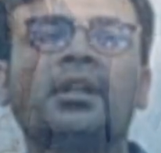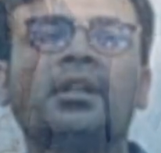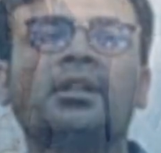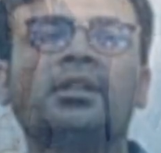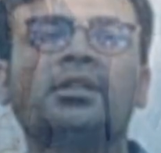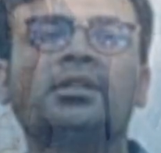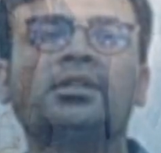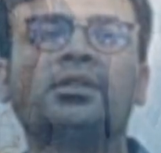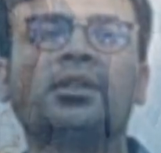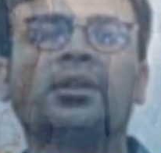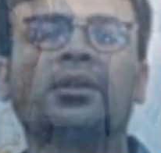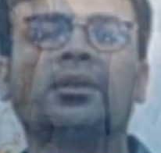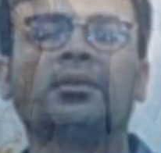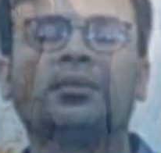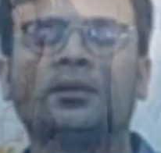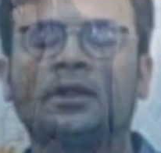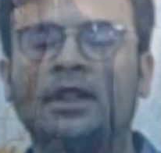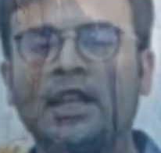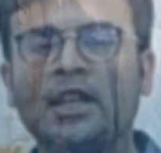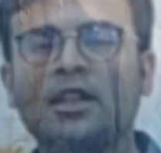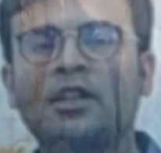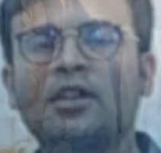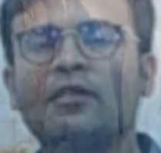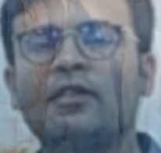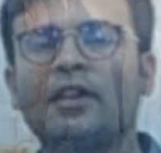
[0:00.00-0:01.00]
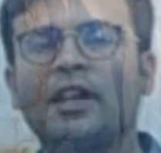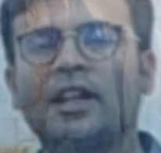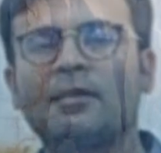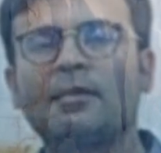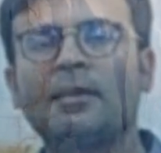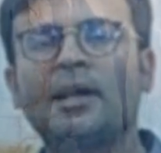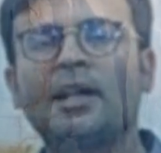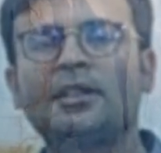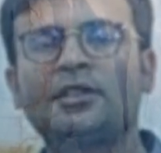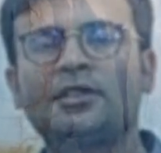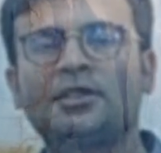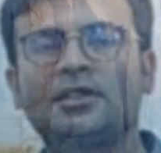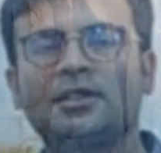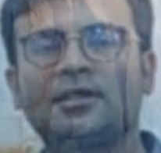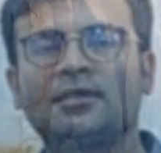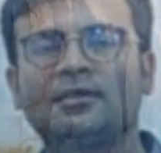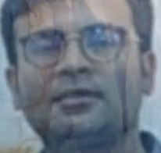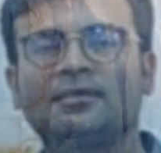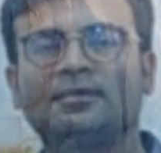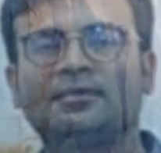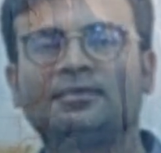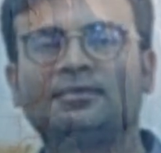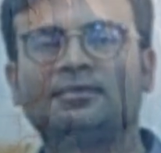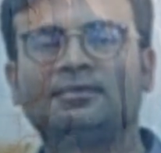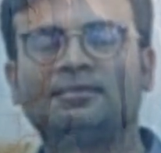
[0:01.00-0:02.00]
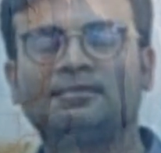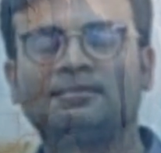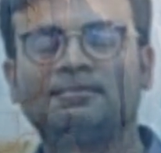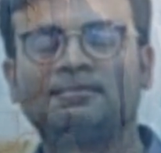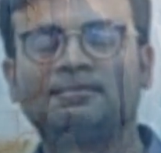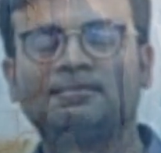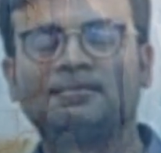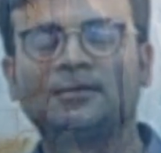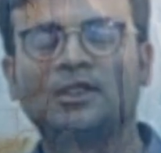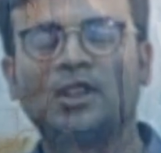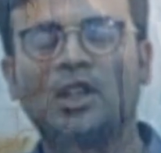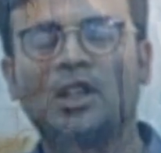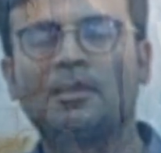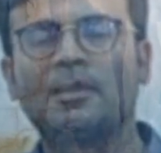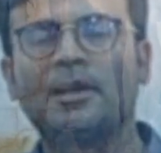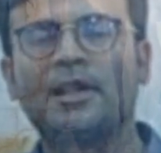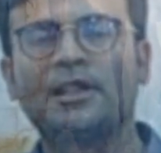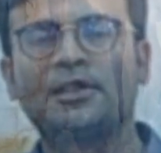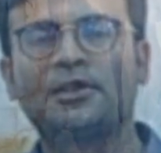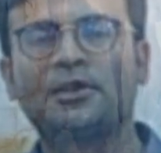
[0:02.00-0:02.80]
So, thank you very much. God bless.